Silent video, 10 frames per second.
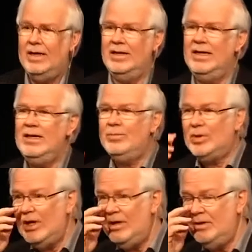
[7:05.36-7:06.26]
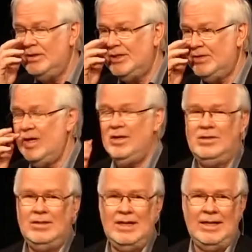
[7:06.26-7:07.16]
He prowls
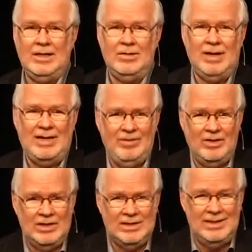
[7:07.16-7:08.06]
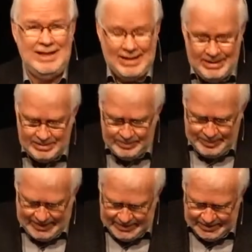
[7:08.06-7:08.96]
around like a ravenous lion,
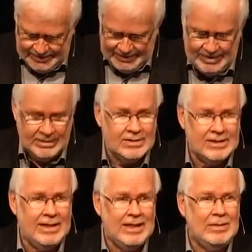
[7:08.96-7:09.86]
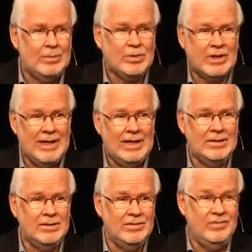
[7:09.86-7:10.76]
Peter said, seeking prey
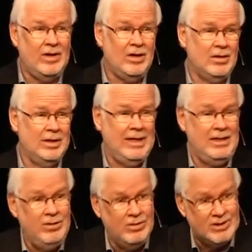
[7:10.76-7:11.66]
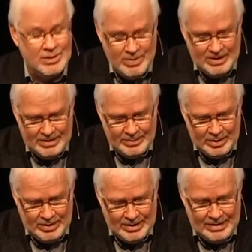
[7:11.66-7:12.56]
to devour, and he knew something
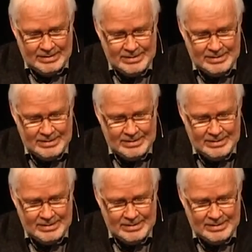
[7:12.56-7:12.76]
about that.